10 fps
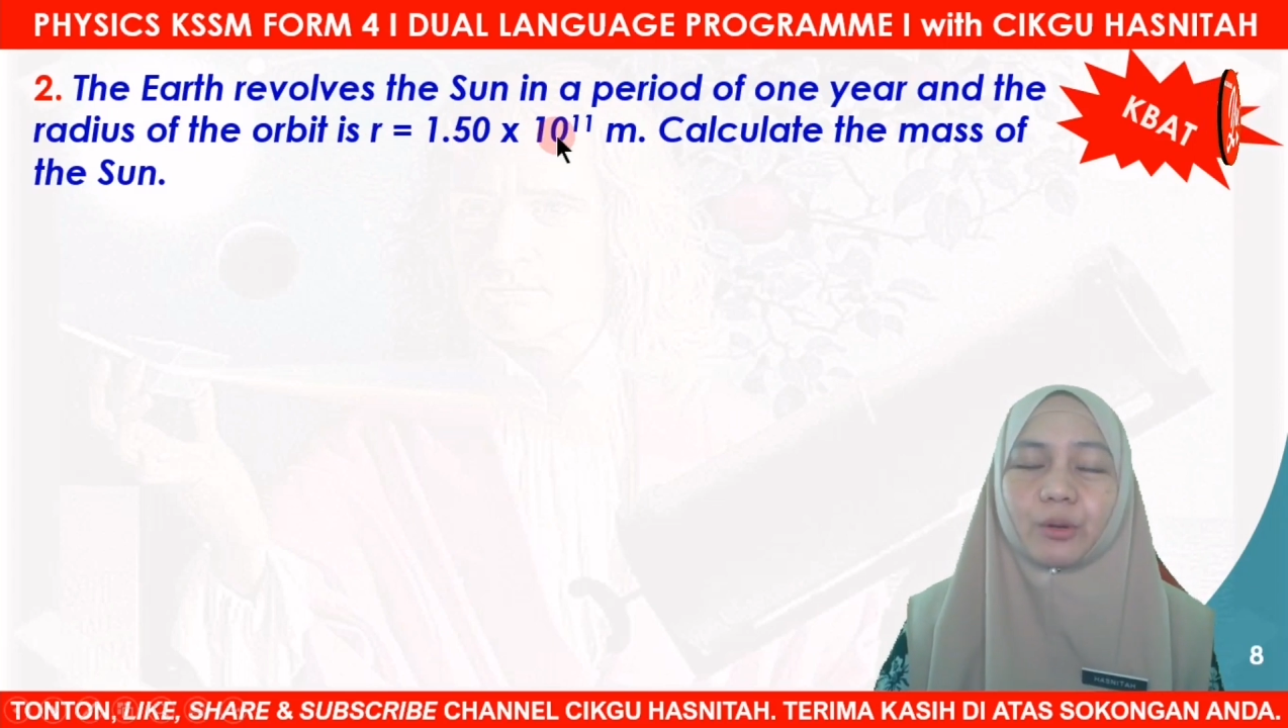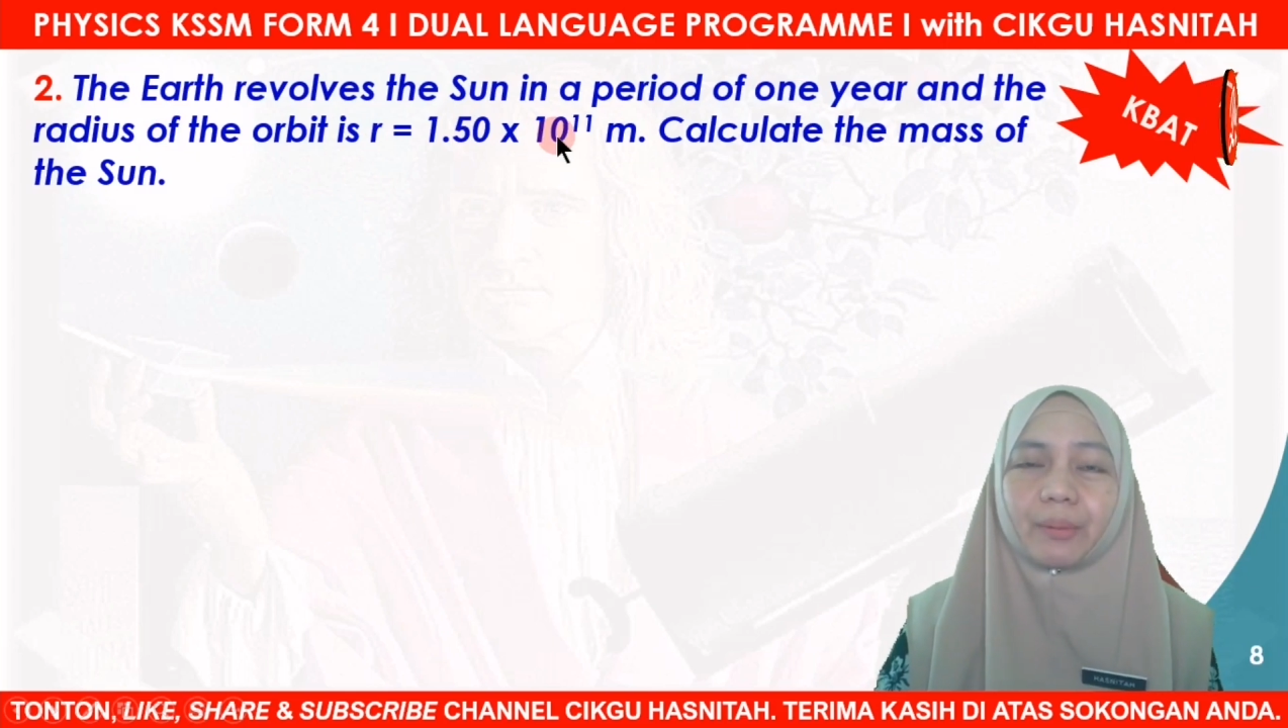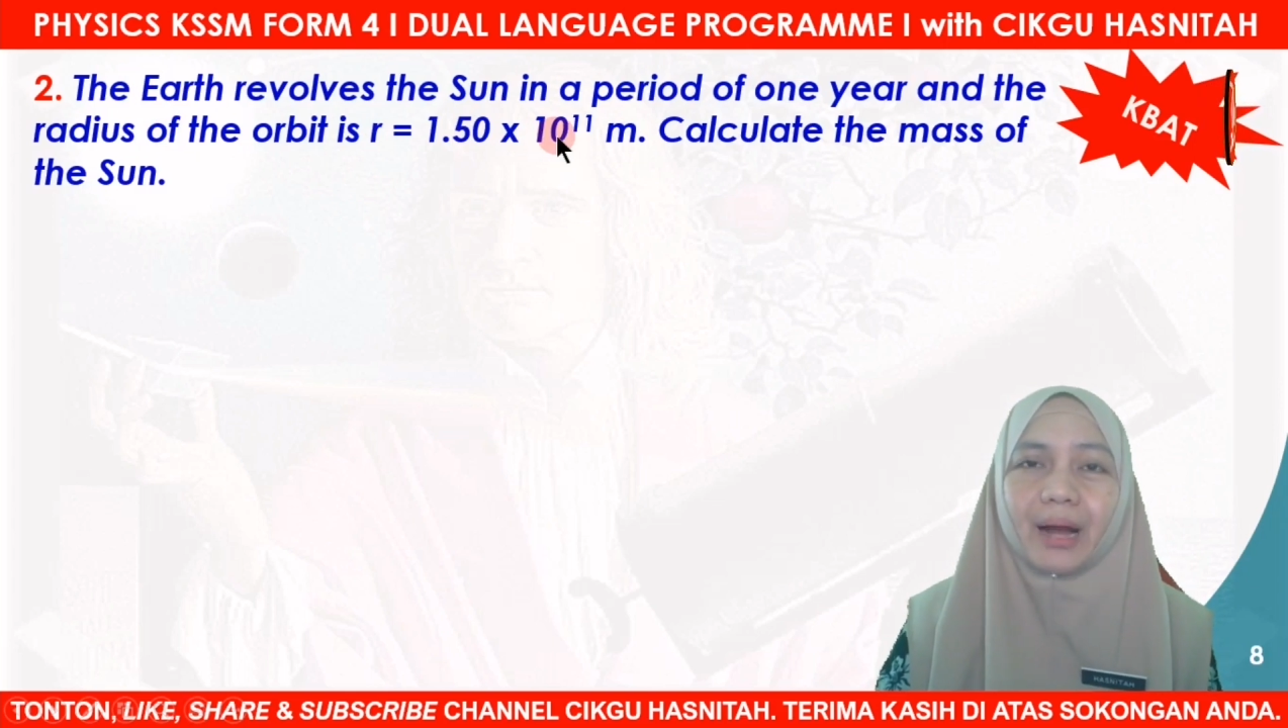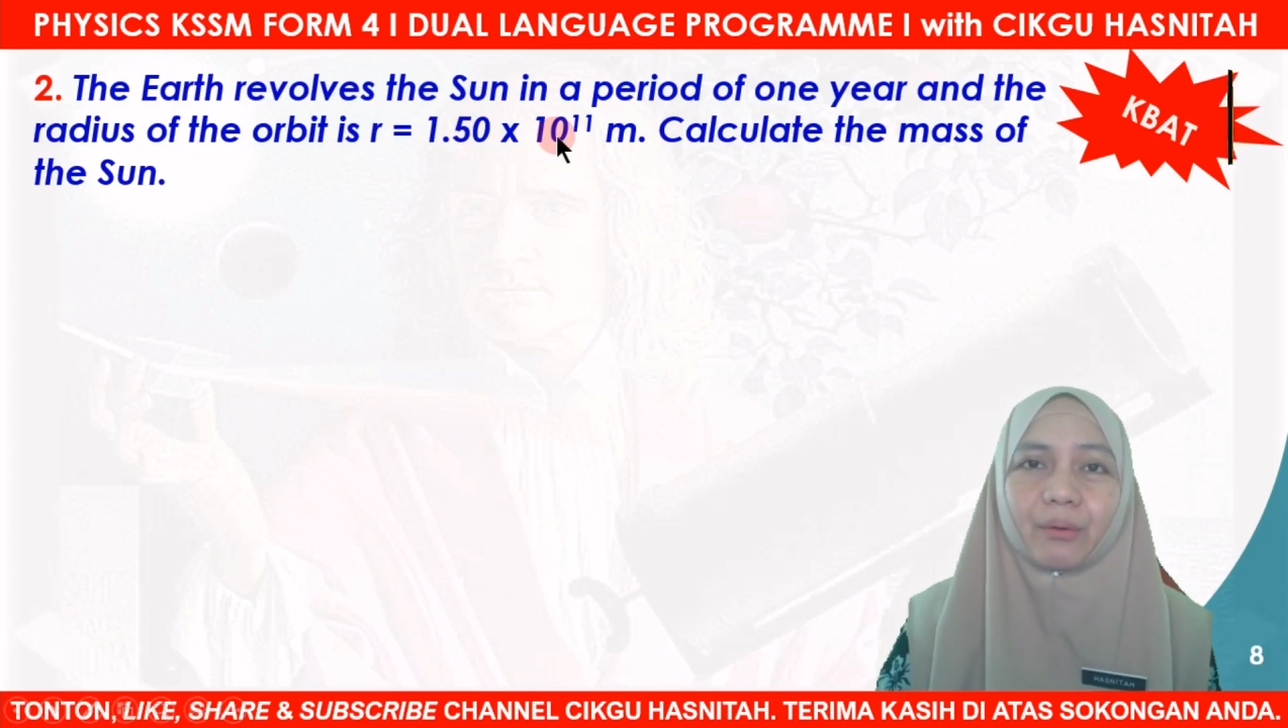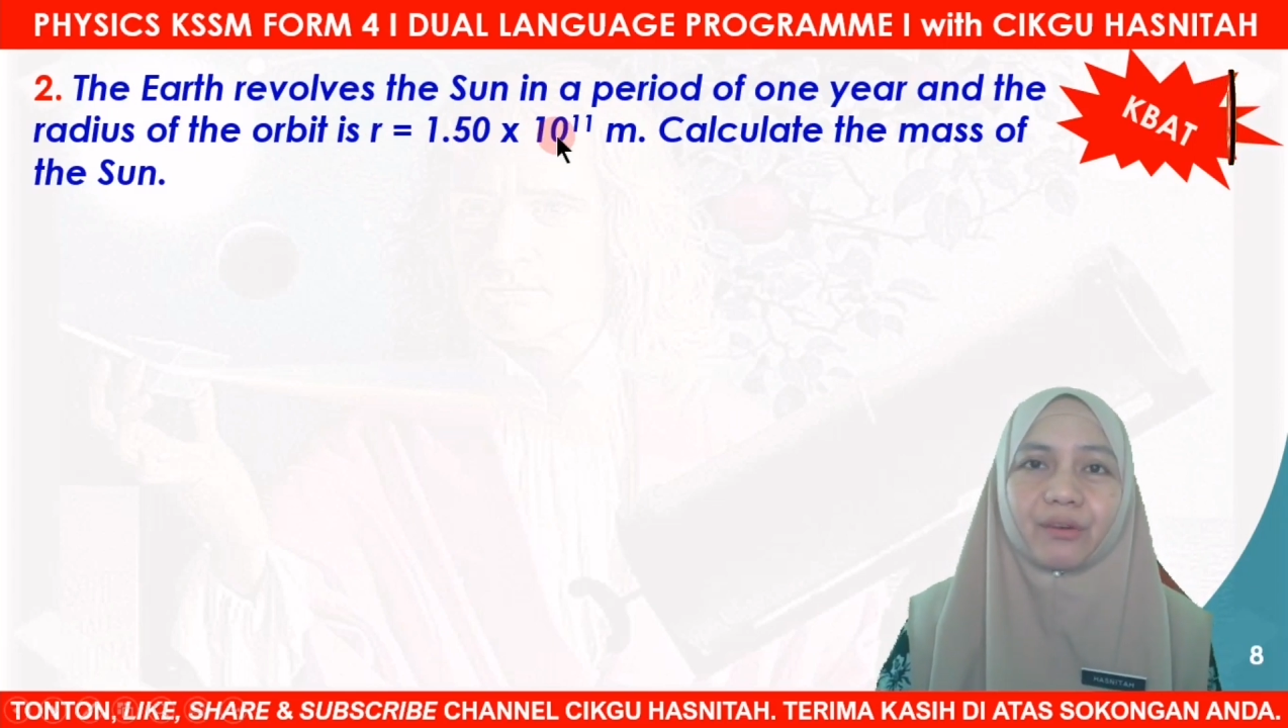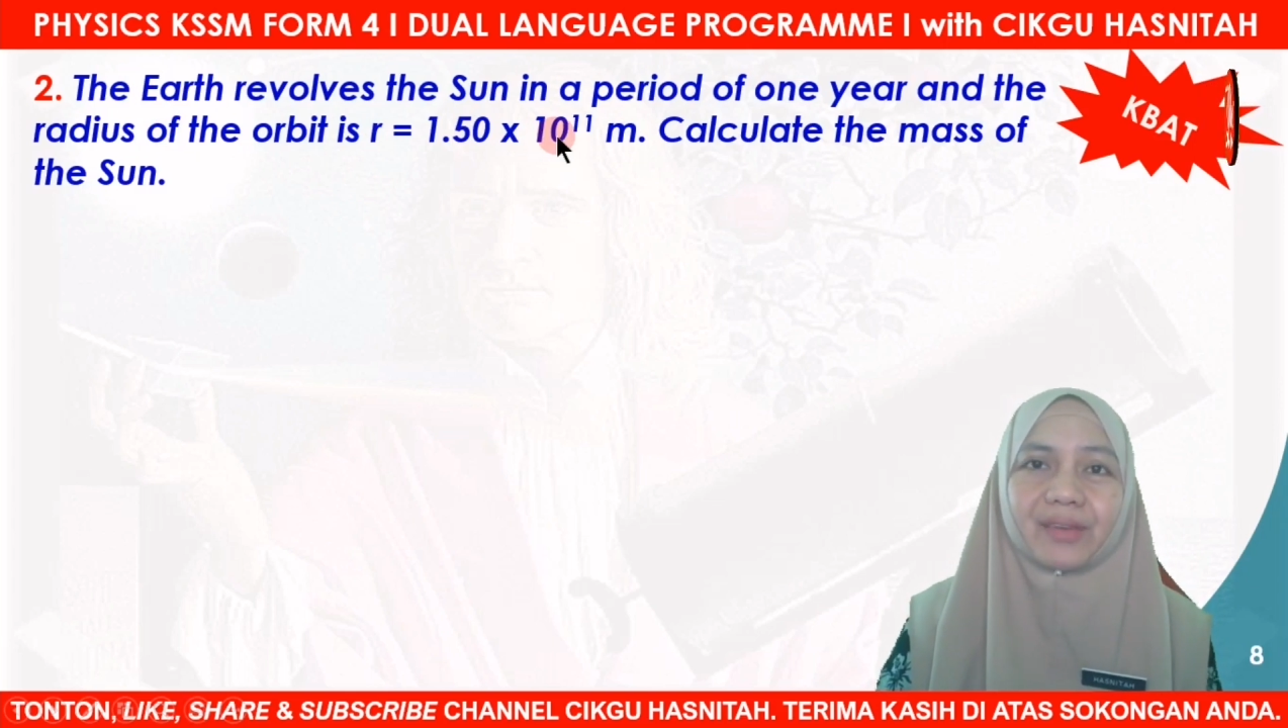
the power of